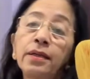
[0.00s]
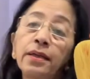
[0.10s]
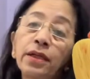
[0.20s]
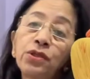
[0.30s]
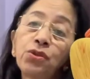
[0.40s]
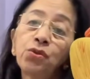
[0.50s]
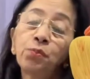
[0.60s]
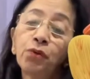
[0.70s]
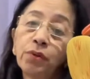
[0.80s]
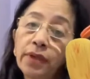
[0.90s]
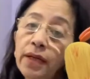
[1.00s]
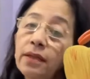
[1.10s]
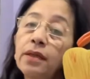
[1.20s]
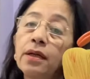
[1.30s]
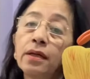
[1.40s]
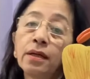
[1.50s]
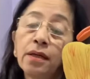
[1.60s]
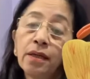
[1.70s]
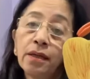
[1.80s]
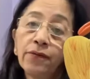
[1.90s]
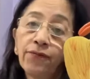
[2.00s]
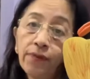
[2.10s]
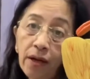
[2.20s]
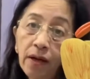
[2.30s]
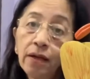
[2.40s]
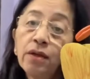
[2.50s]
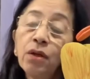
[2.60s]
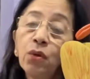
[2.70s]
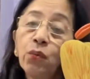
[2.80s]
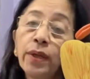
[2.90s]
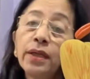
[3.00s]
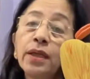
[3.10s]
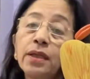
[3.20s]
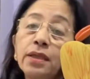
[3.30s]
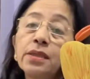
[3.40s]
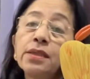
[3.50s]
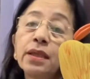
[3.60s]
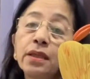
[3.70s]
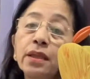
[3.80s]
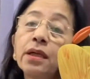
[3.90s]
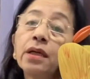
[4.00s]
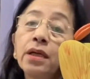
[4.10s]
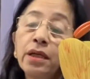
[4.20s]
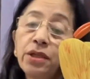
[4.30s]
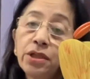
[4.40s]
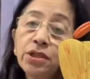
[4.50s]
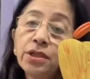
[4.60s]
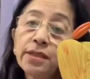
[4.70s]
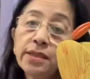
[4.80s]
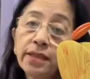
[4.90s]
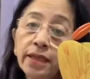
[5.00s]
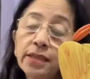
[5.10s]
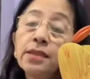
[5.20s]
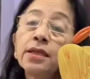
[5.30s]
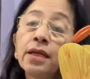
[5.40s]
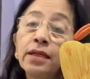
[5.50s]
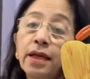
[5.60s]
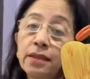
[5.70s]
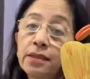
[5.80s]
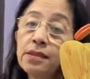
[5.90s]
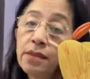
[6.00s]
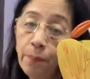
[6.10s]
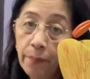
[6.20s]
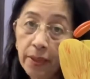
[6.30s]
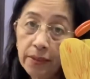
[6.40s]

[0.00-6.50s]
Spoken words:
is to protect the flower when it is in the initial stage, that is bud.